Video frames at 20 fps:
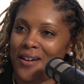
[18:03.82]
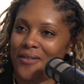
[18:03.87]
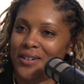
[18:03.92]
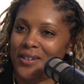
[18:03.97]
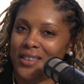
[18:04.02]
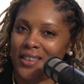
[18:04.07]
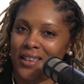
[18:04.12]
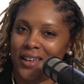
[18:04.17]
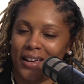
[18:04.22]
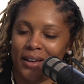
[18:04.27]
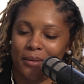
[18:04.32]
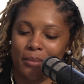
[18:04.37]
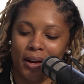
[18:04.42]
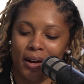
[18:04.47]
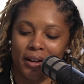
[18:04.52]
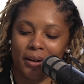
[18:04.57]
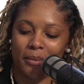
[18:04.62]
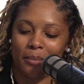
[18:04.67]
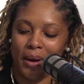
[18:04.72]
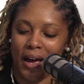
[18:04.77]
everything
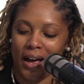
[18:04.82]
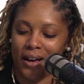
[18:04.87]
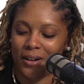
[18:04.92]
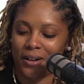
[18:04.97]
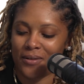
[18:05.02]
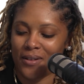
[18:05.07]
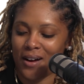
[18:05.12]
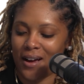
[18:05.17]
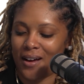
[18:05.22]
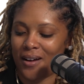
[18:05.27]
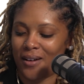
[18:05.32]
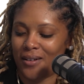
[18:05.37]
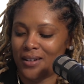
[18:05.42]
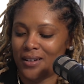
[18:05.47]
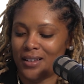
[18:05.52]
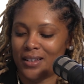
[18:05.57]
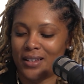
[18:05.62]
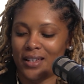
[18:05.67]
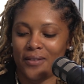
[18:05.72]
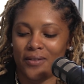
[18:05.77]
about your background
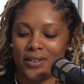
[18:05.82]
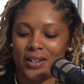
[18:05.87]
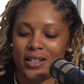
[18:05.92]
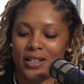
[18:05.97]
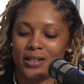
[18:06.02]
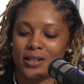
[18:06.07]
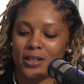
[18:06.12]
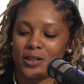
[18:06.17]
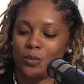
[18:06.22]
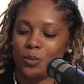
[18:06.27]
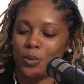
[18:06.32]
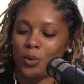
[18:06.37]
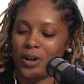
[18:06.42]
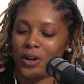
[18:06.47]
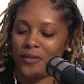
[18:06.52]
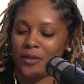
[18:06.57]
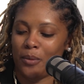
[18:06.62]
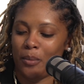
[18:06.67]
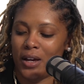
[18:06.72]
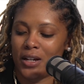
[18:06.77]
and giving us just more
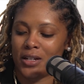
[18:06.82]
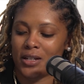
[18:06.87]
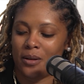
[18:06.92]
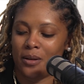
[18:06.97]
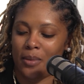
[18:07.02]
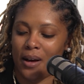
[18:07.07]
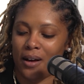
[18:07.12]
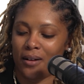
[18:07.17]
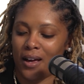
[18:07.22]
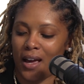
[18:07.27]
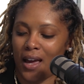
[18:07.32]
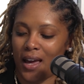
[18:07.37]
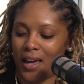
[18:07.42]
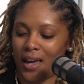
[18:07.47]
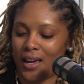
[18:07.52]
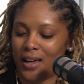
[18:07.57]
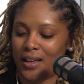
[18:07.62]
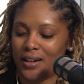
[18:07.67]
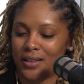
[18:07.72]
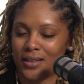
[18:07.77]
information about
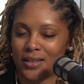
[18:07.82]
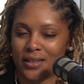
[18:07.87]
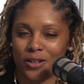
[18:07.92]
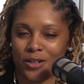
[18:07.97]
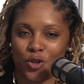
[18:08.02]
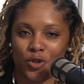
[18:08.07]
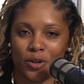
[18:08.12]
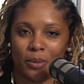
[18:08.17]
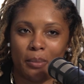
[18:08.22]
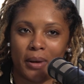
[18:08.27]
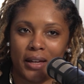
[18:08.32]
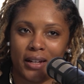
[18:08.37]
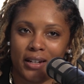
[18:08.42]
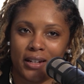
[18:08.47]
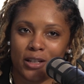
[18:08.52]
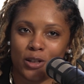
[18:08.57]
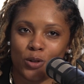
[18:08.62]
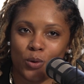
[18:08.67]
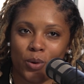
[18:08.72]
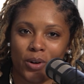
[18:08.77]
HAND. It's a
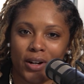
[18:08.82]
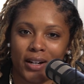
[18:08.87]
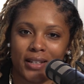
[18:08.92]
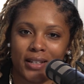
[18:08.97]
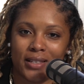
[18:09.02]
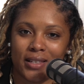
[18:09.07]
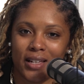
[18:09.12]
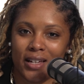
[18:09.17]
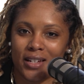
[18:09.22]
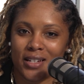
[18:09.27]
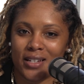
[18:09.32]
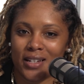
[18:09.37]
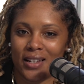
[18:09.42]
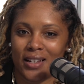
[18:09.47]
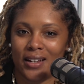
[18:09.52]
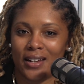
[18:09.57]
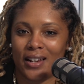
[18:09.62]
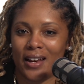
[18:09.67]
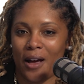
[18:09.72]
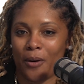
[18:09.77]
tremendous
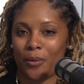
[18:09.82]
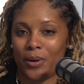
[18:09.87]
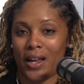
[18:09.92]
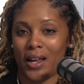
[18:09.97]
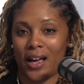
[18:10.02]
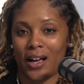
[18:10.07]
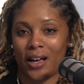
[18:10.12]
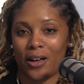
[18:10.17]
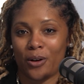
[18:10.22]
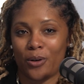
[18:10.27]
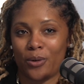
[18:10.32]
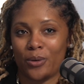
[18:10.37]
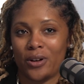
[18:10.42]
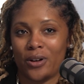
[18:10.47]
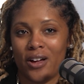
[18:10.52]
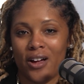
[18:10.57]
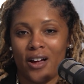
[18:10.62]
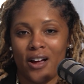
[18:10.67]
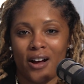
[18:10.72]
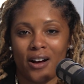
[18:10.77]
organization, and I would echo
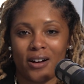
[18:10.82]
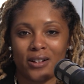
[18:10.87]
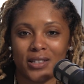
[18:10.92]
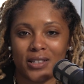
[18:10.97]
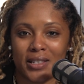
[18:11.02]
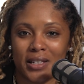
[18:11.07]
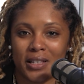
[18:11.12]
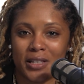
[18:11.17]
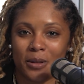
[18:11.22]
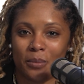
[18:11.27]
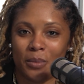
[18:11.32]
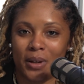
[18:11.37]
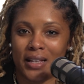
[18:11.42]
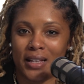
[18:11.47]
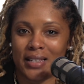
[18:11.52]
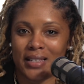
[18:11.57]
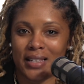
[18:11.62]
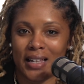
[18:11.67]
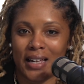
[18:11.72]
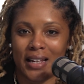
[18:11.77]
her sentiments.